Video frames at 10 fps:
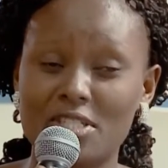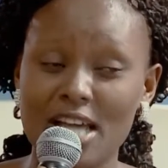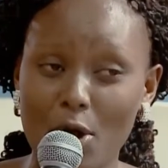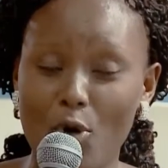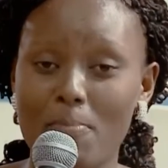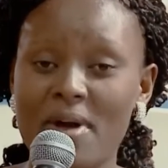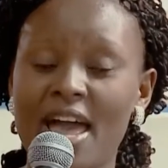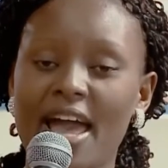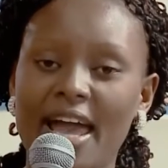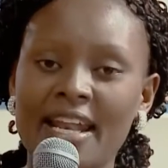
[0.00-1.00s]
Jacob
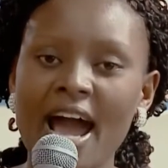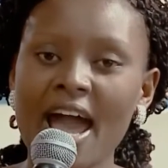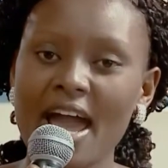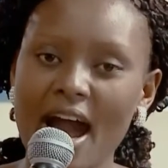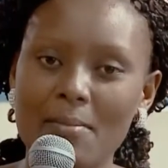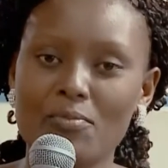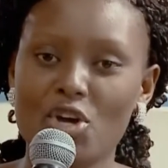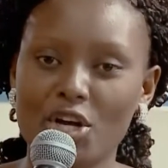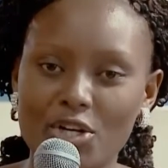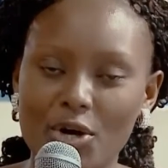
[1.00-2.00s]
and I am
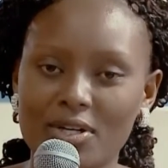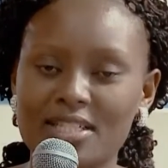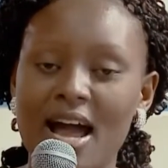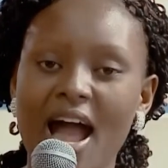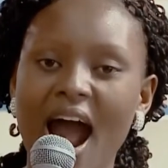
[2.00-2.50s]
your God